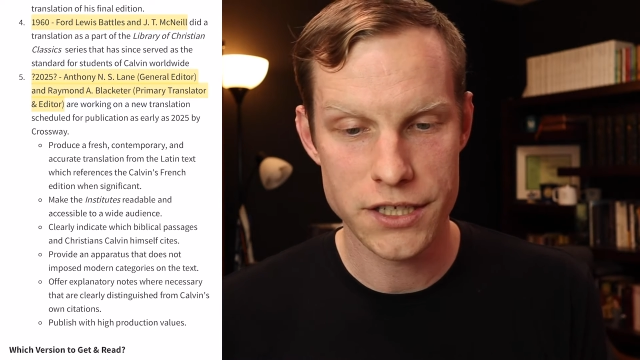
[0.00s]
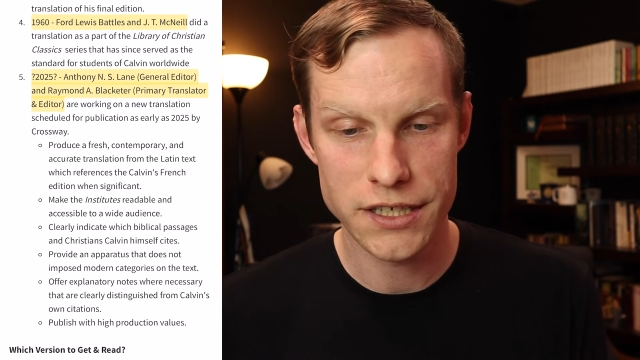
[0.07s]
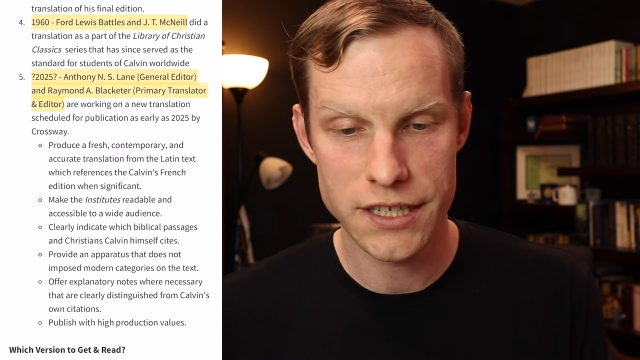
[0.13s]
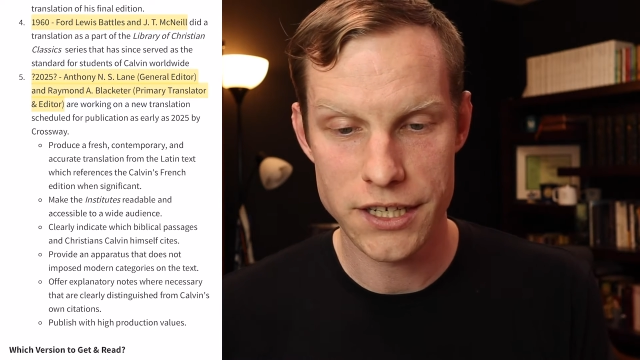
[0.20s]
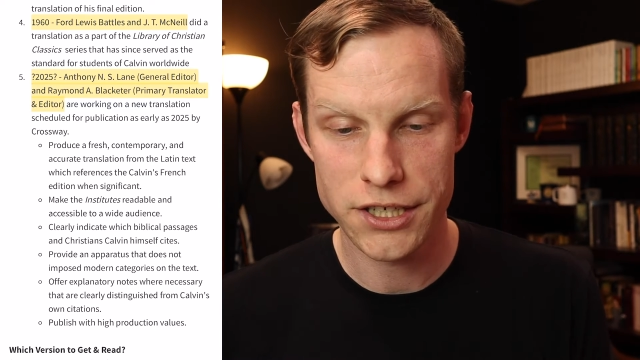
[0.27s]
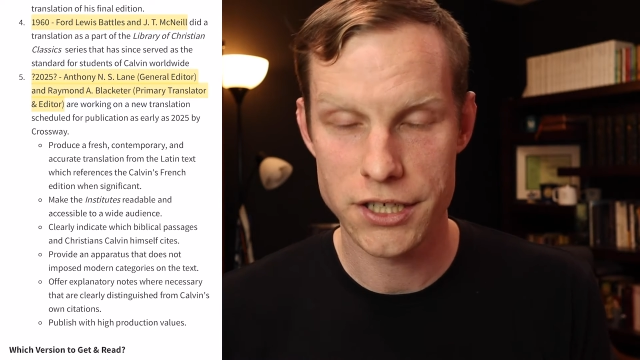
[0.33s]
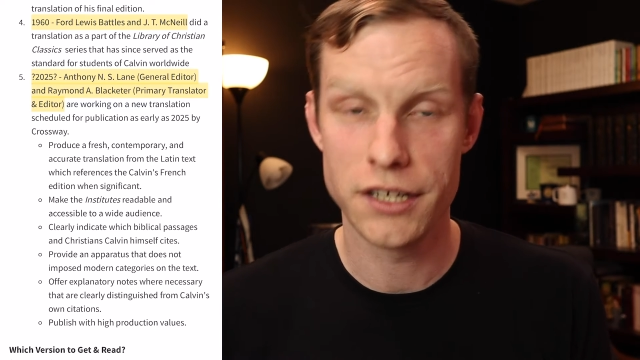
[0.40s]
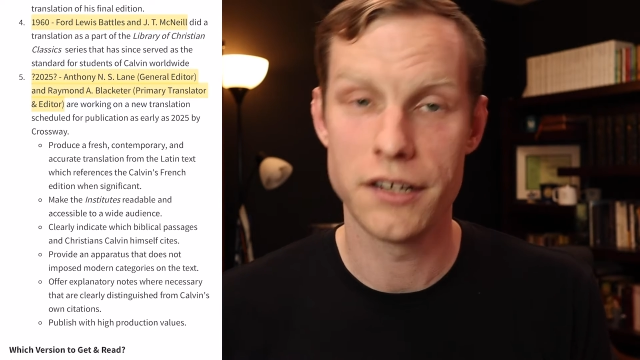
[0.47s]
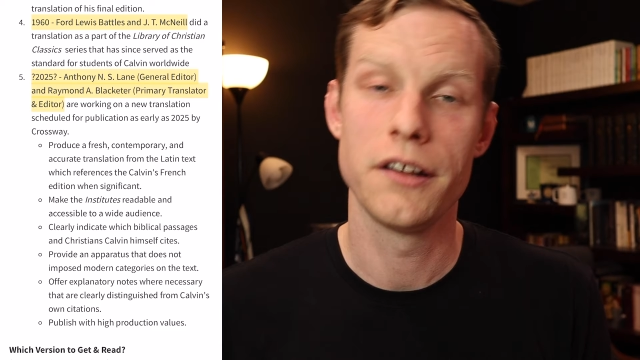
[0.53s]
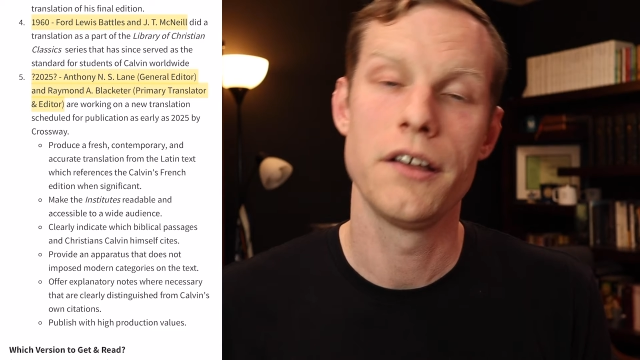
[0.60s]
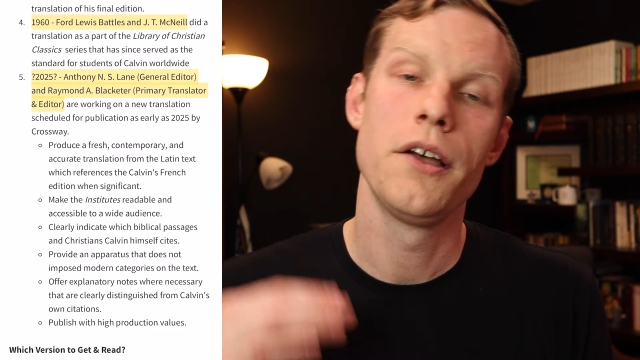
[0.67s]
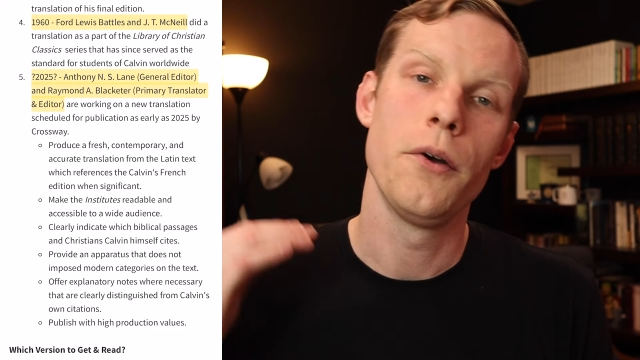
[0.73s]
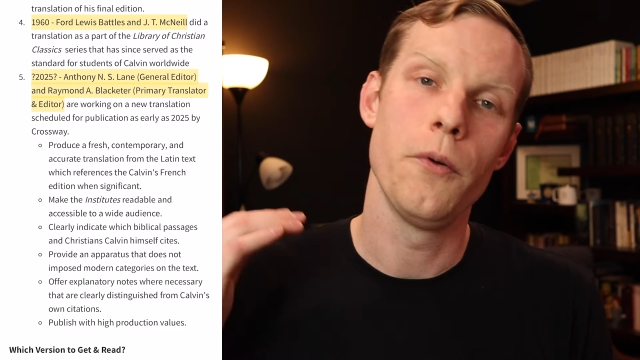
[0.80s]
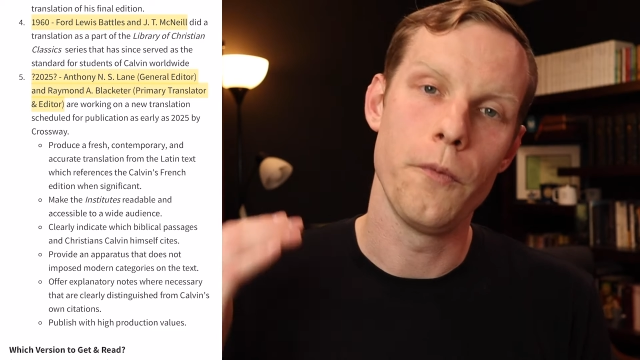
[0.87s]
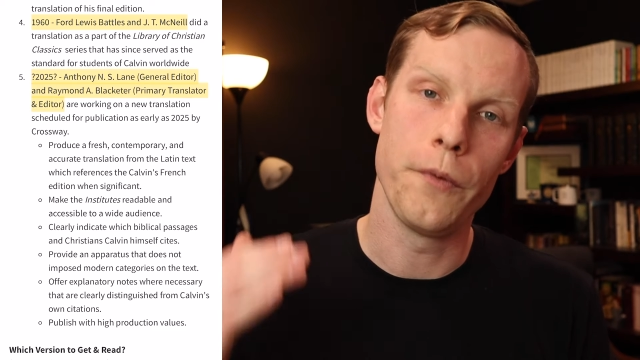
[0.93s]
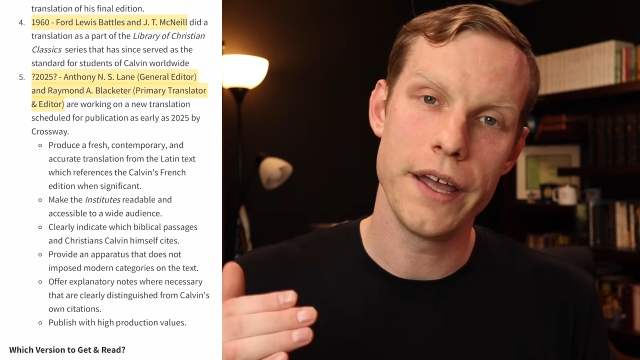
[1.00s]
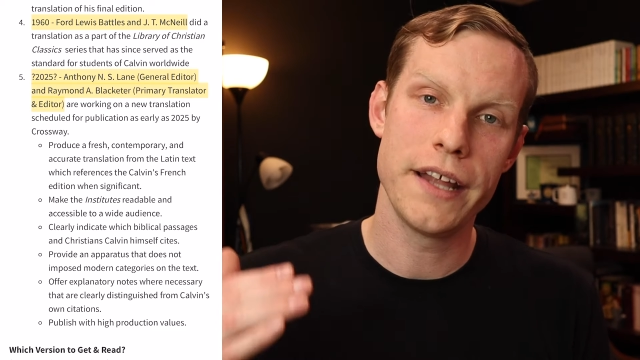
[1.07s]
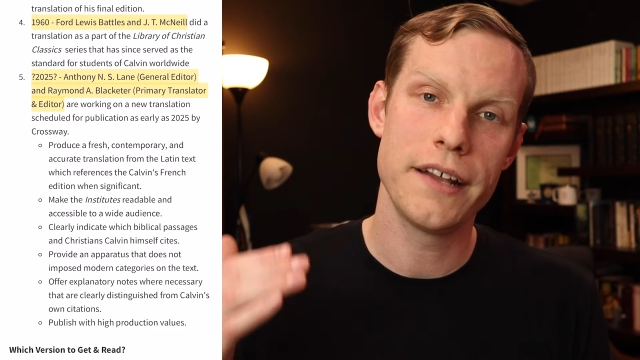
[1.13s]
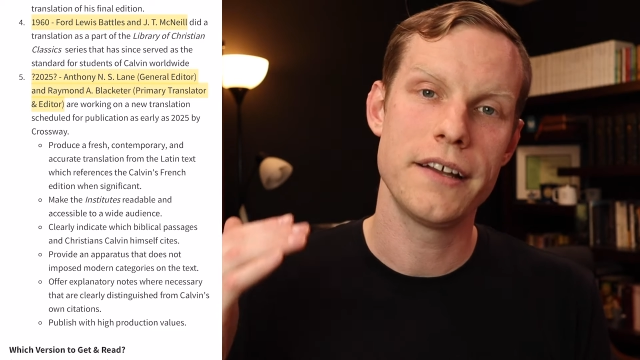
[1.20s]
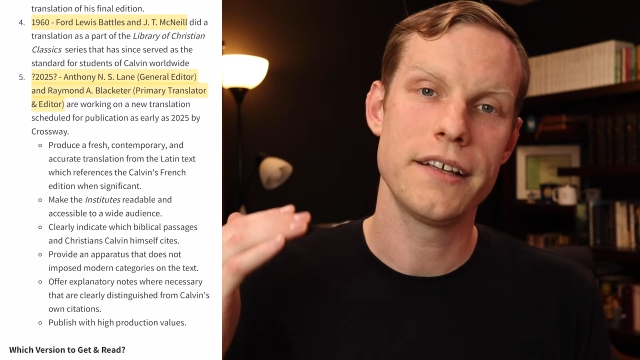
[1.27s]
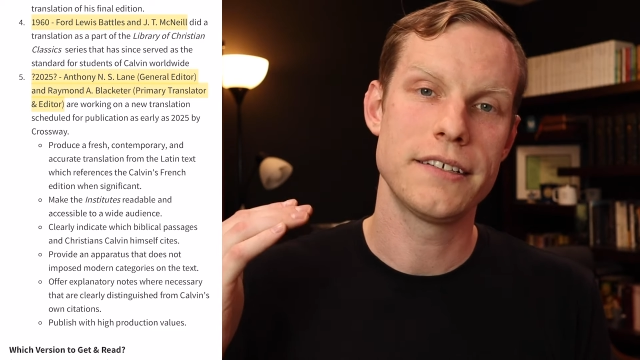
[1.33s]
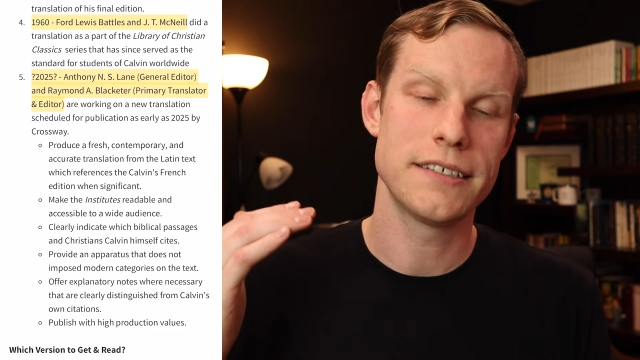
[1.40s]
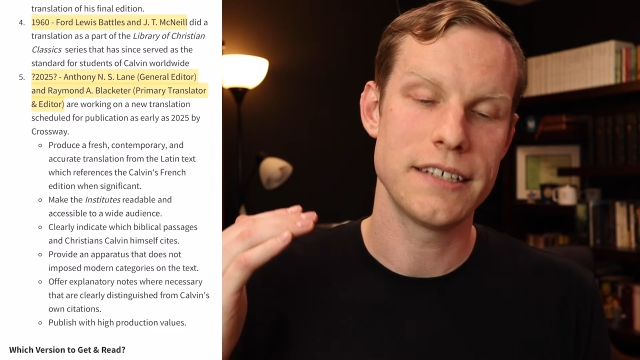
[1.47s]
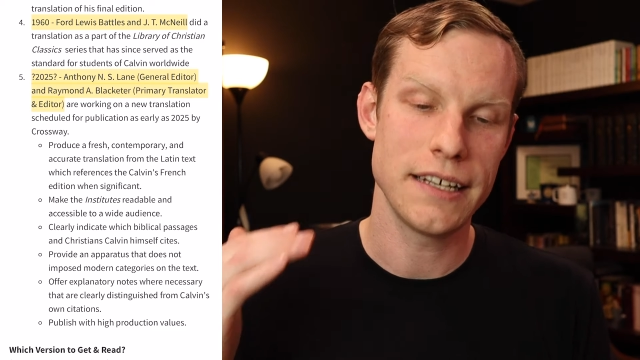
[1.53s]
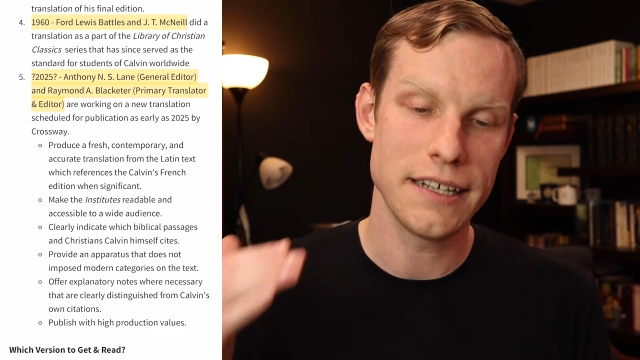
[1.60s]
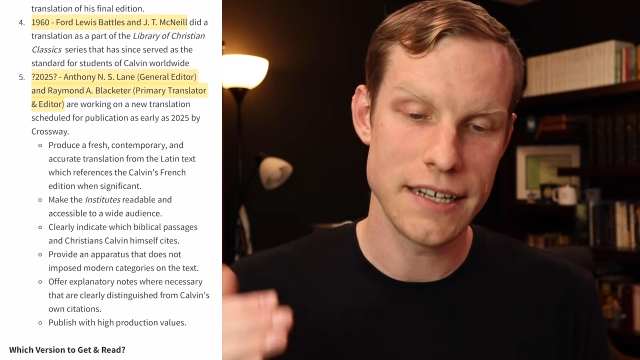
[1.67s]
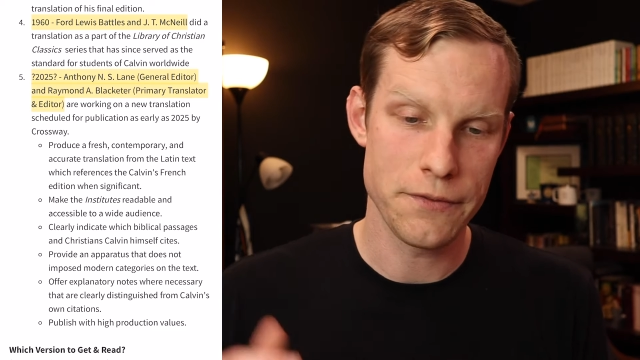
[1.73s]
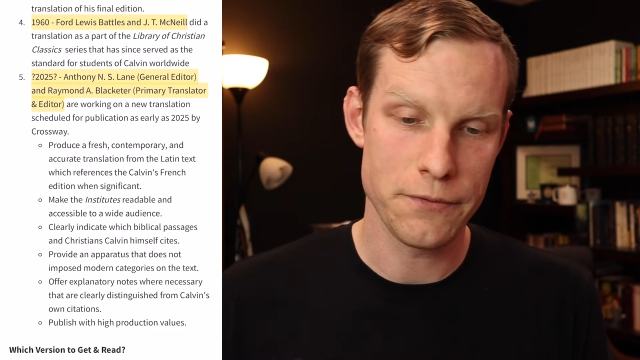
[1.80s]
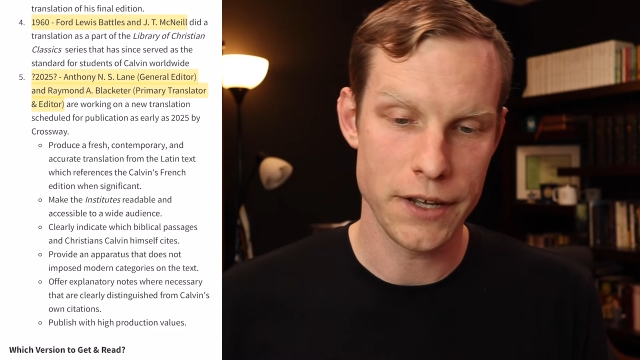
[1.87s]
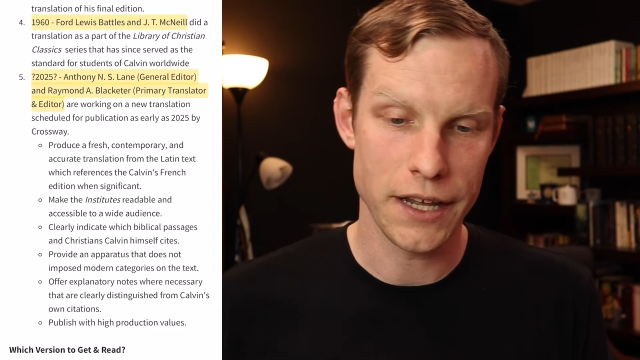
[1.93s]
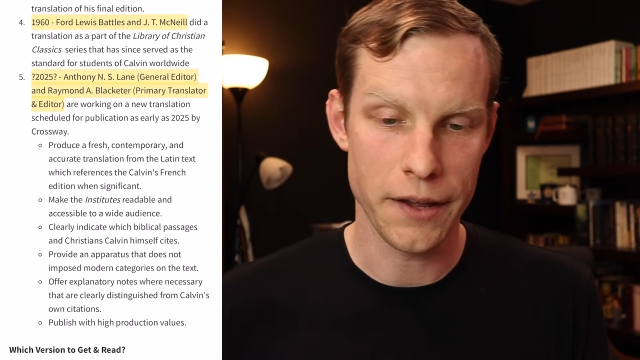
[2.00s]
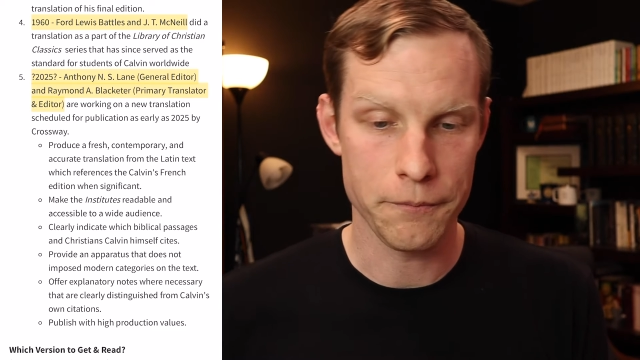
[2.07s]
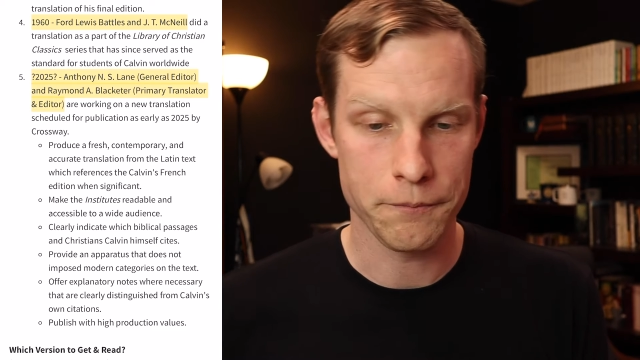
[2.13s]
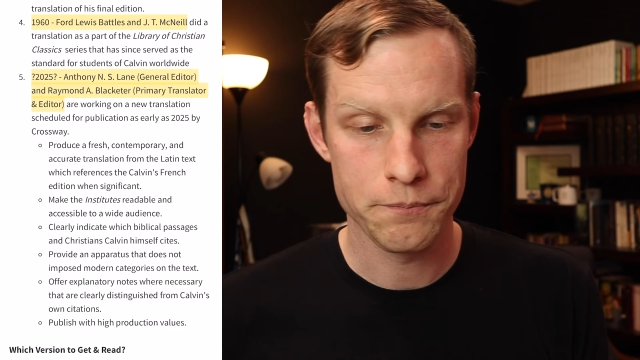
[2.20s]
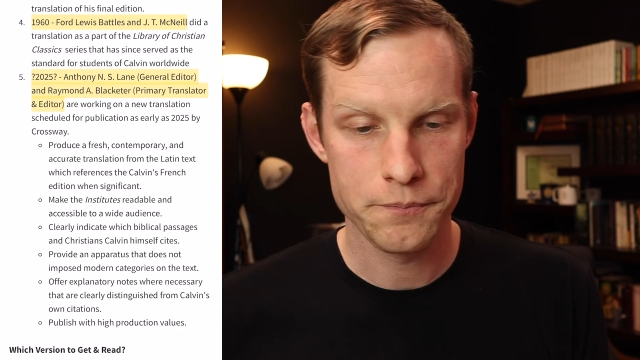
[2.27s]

edition when significant.